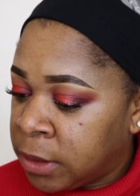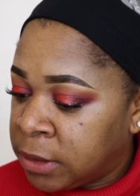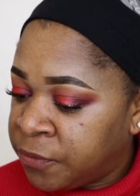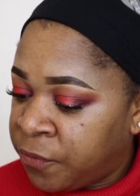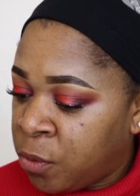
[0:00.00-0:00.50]

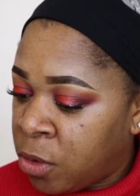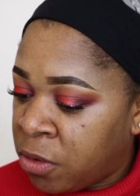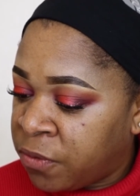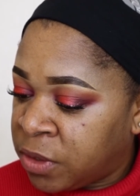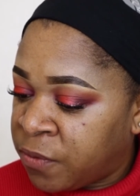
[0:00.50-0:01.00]
It's a full
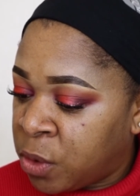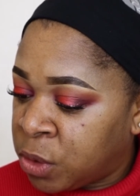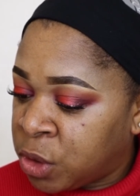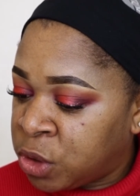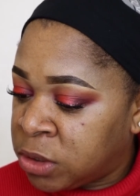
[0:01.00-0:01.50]
coverage
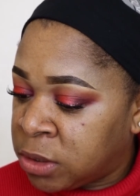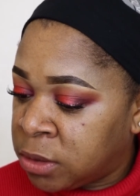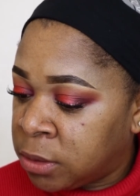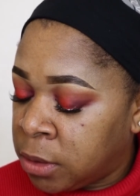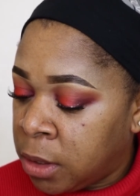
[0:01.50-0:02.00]

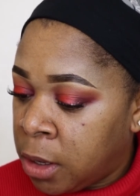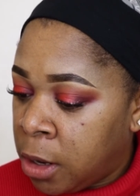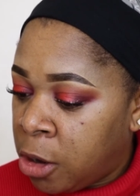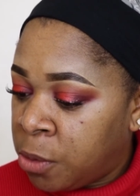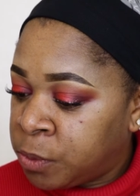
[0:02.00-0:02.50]
foundation,
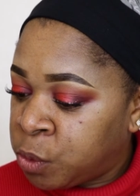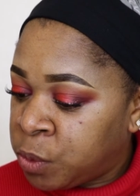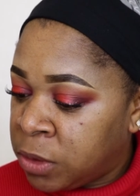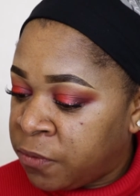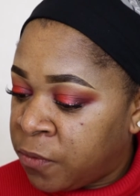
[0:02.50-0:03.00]
up to
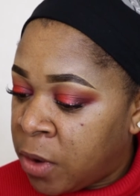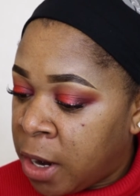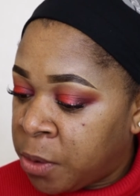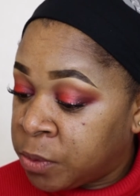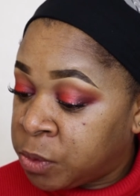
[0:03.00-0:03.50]
24
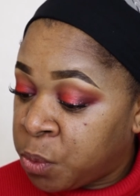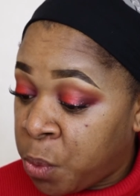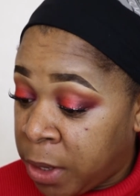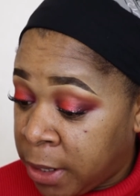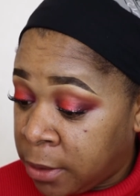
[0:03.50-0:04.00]
hours
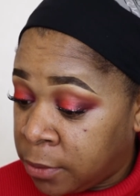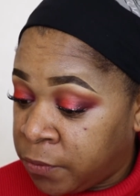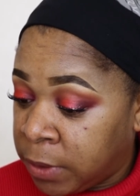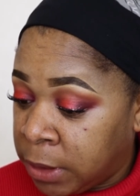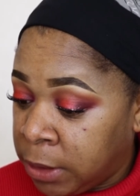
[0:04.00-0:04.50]
wear.
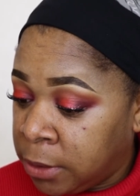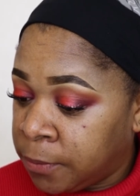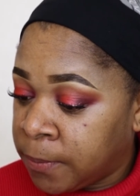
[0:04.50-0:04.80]
Really,